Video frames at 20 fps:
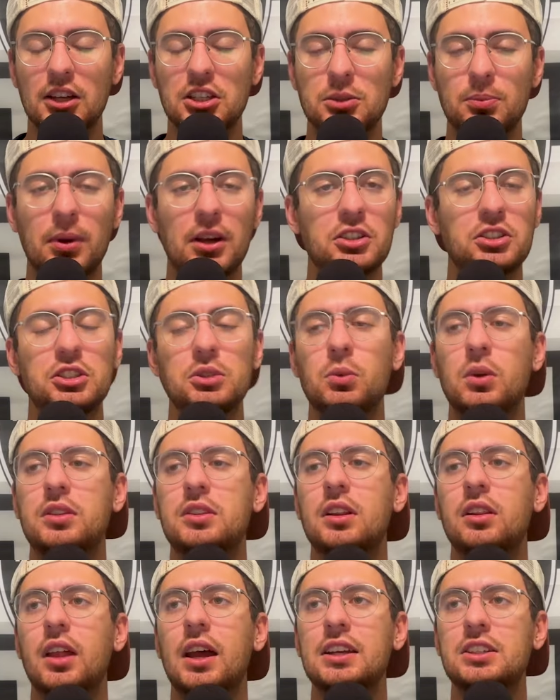especially
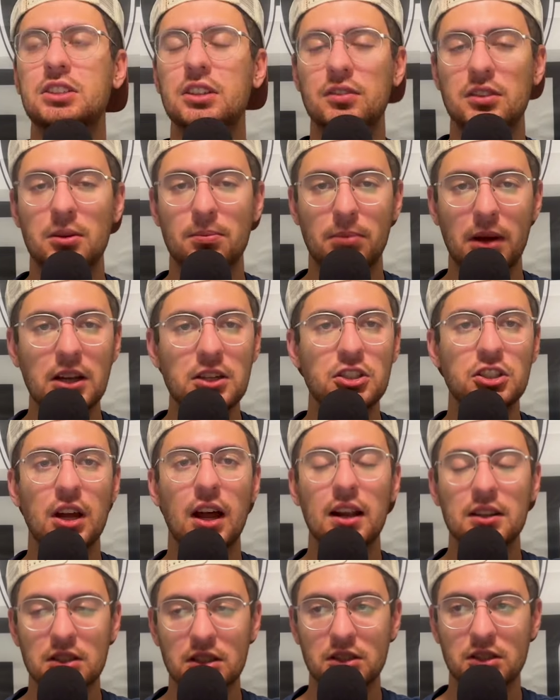with the likes of the Ben
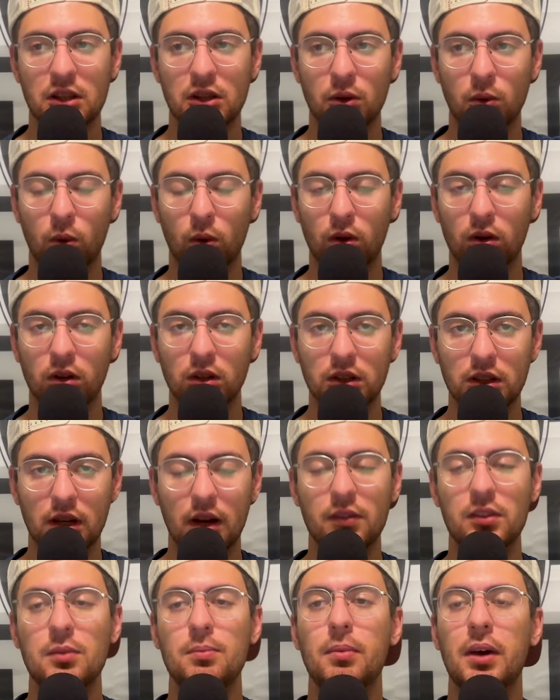Johnsons of the world,
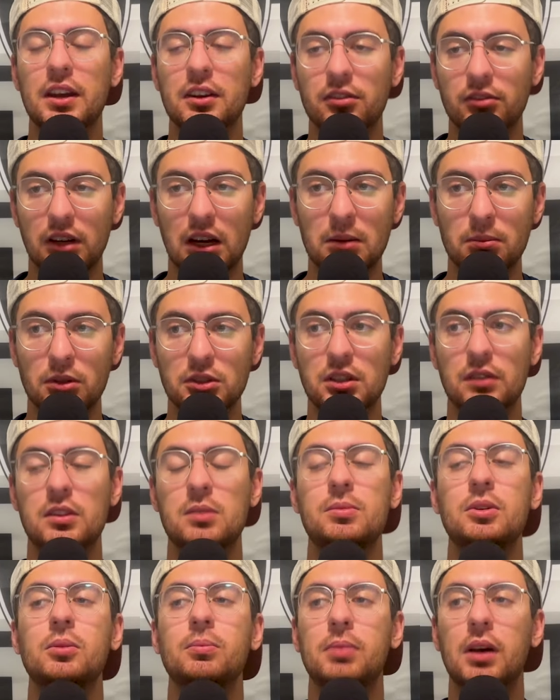of the Mike Vrabels,
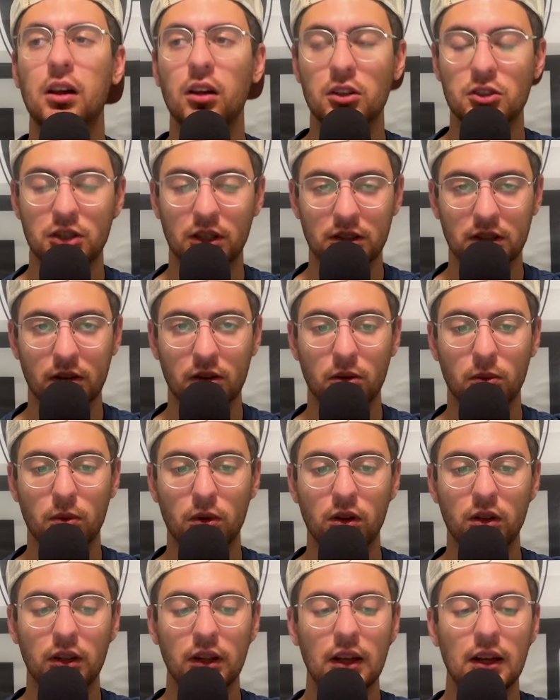of the Bill Belichicks of the
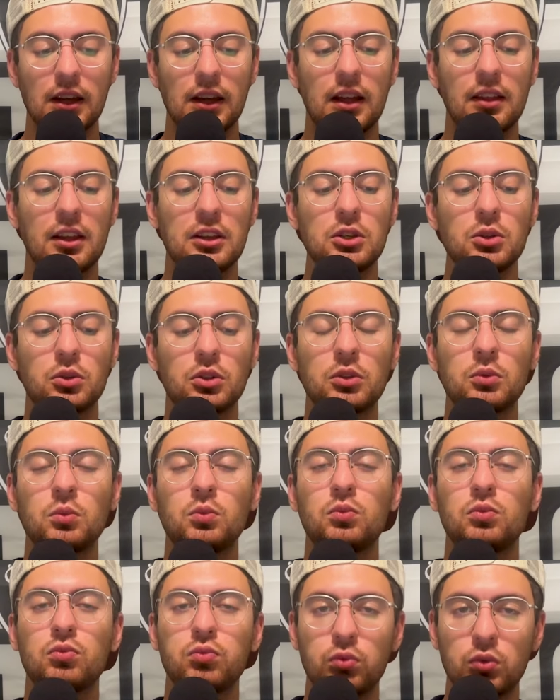world, that you
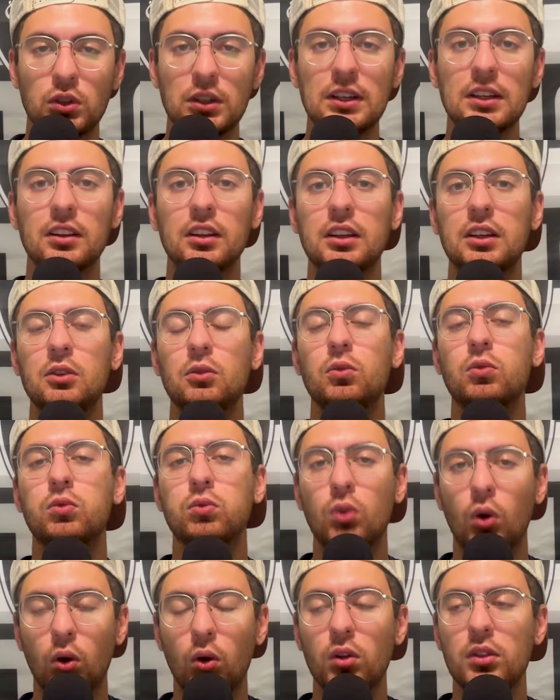can really
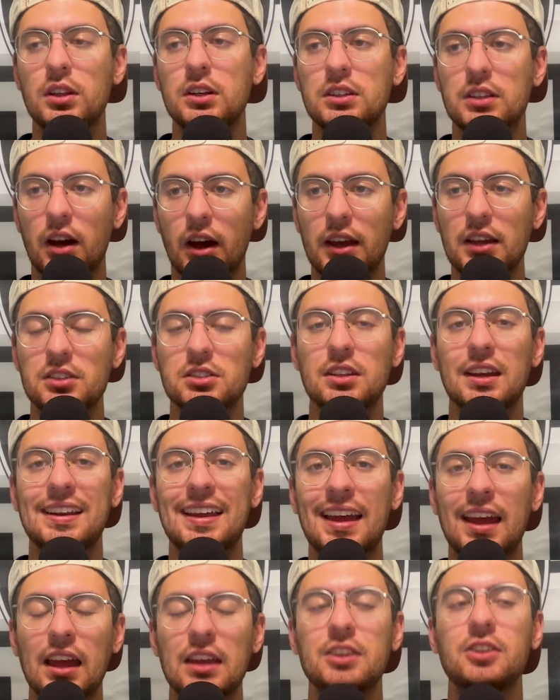roll the dice
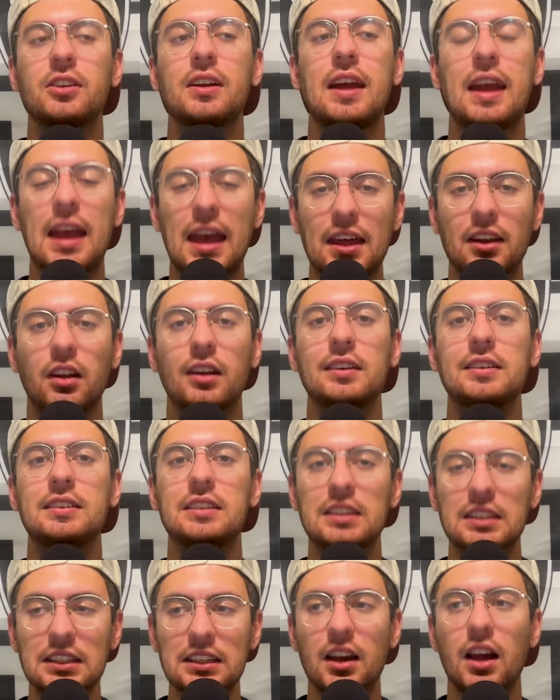and hang your hat on
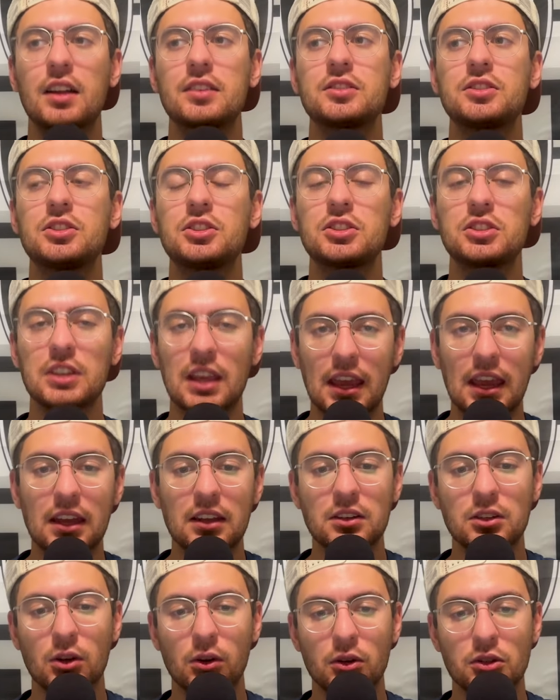Deion
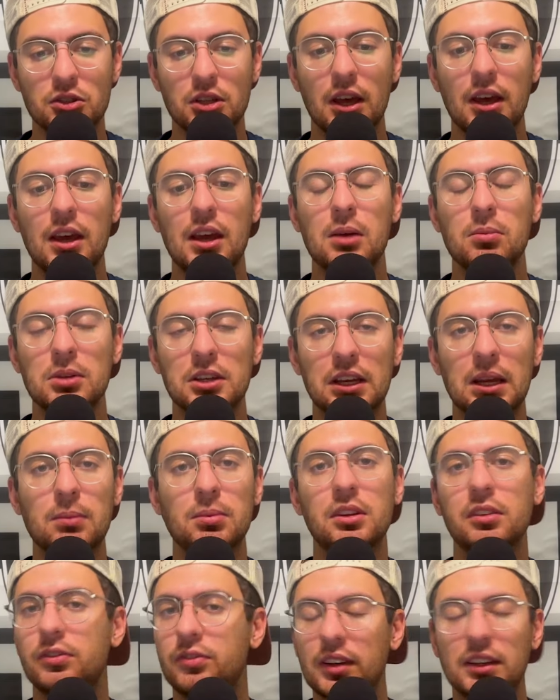Sanders being
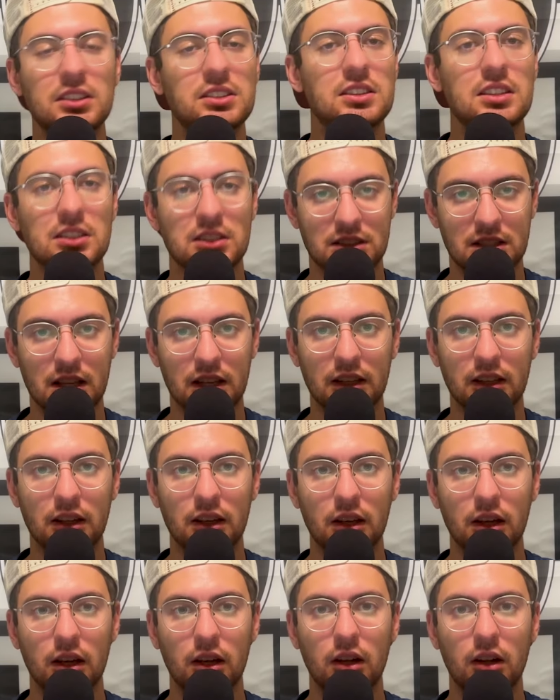able to fix this thing.